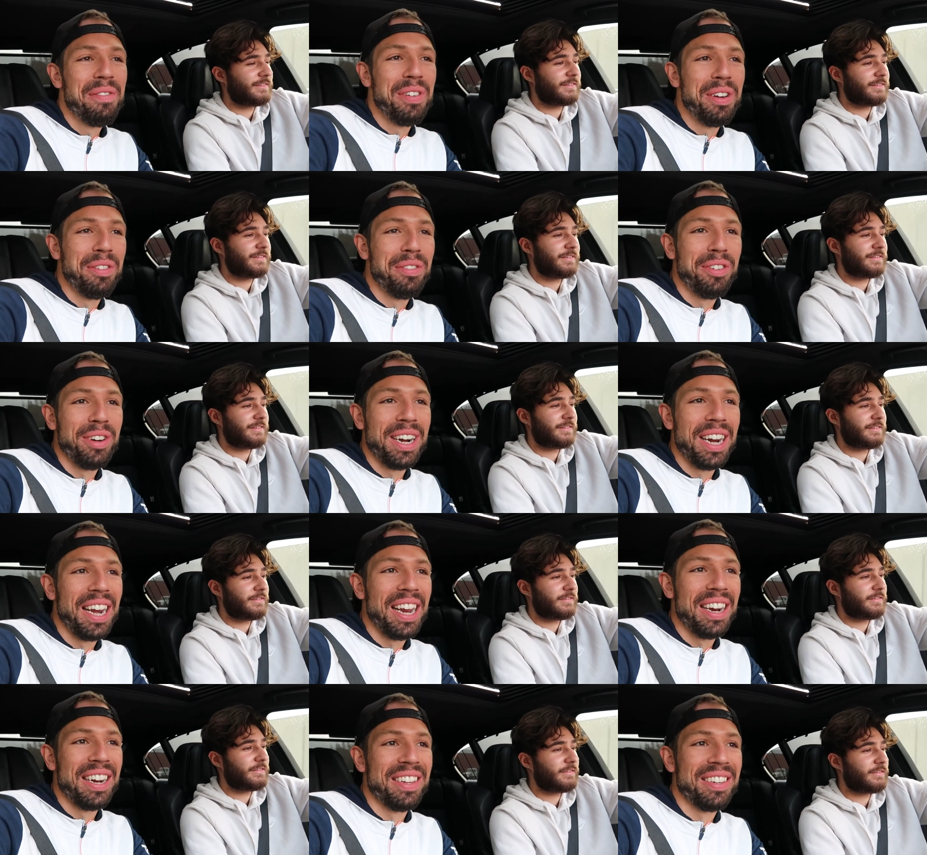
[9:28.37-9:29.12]
Speaker 1: feel
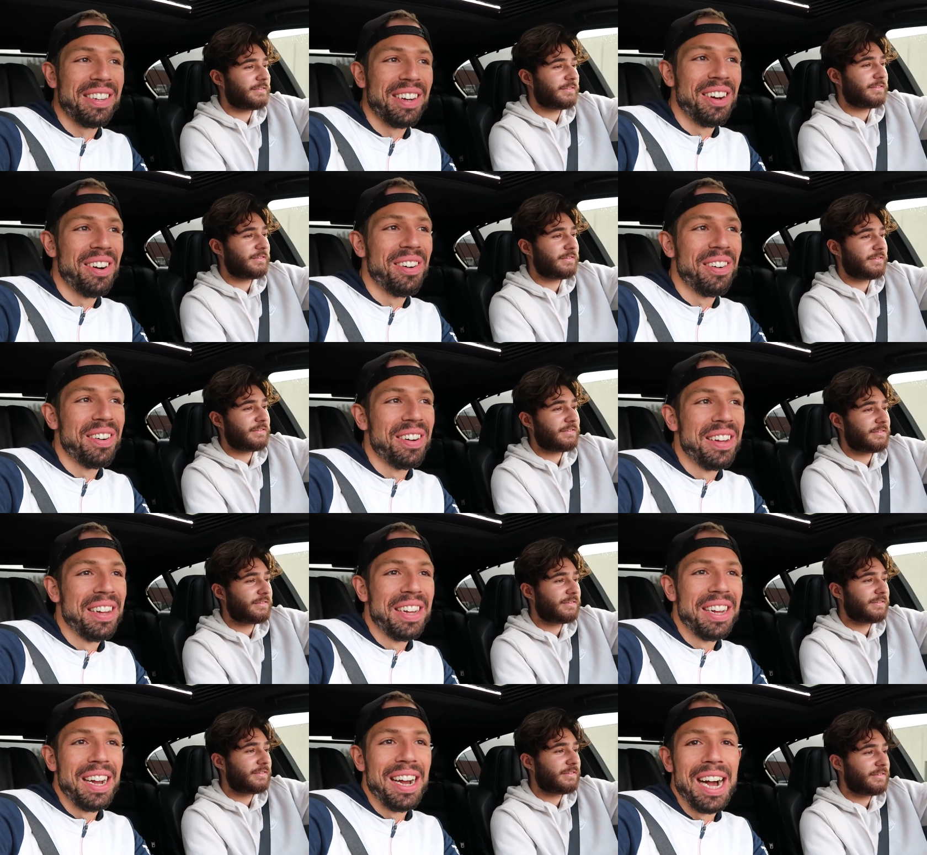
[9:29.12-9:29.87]
free to let us know.
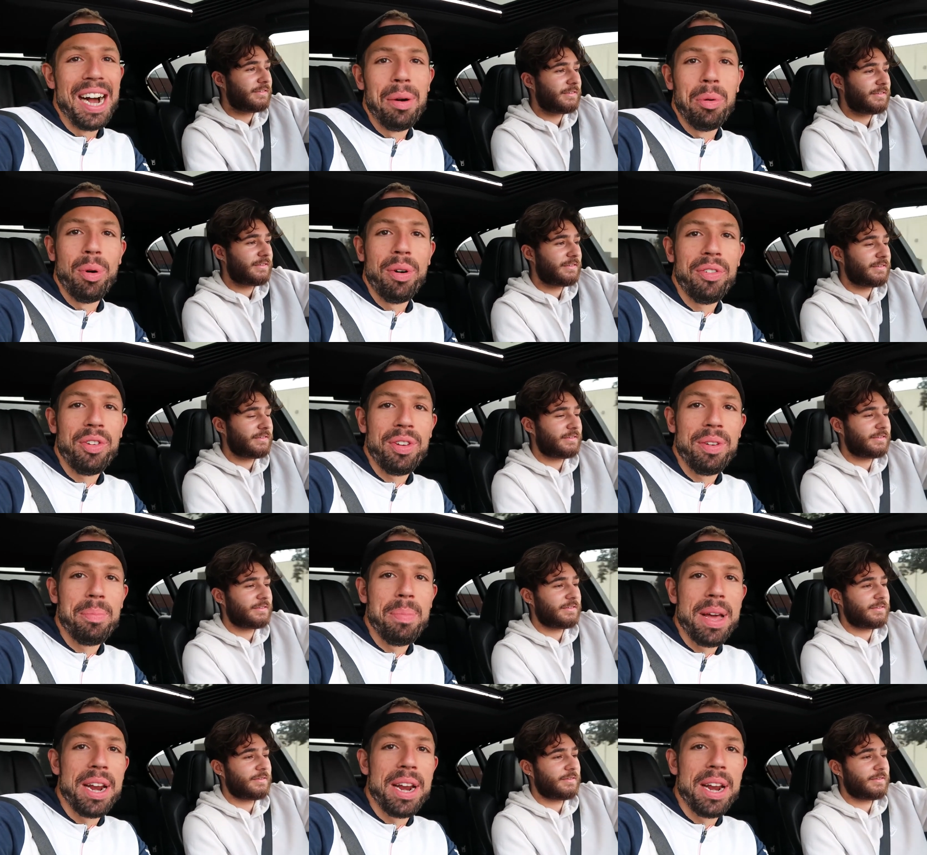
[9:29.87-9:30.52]
Uh, or if you,